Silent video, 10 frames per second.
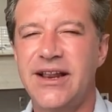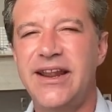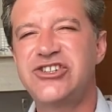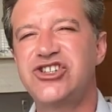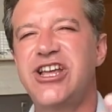
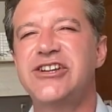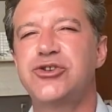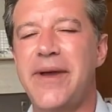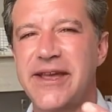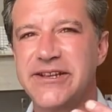Let's
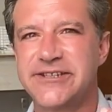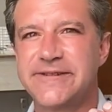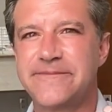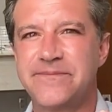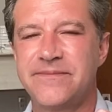touch
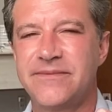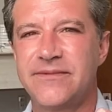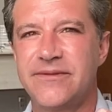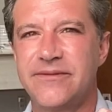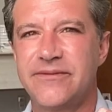base,
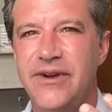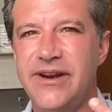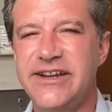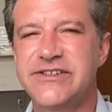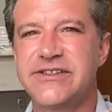right?
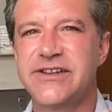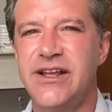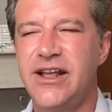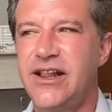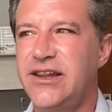Let's
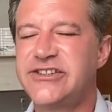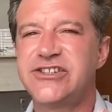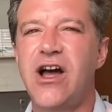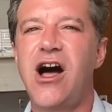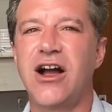
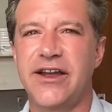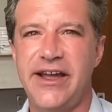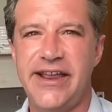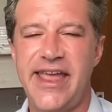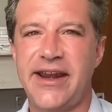talk
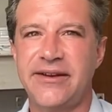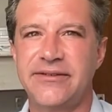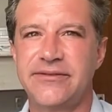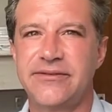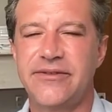again,
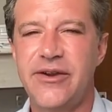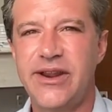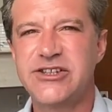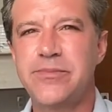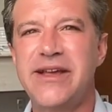right?
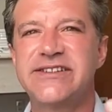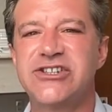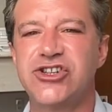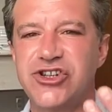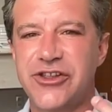Let's
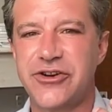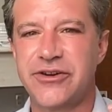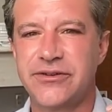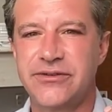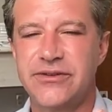message each other.